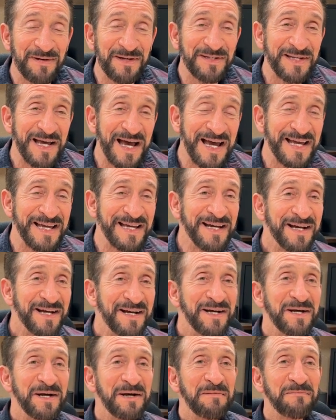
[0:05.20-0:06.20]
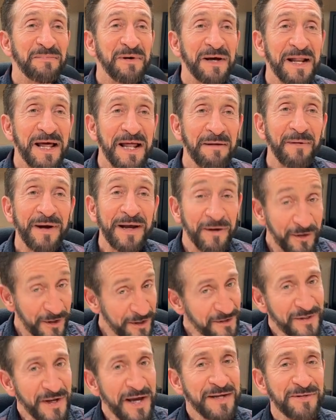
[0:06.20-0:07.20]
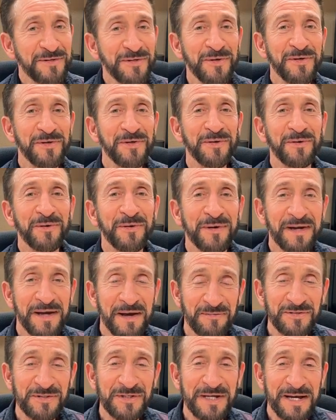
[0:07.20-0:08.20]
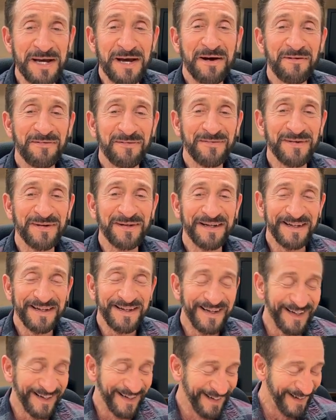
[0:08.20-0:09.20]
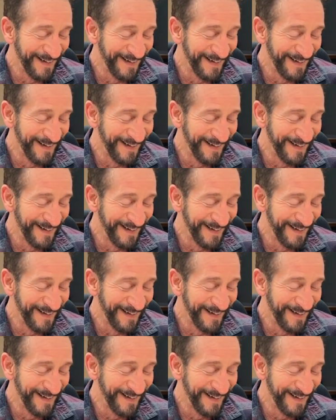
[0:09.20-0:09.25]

of day. But anyway, good day to you, FCF.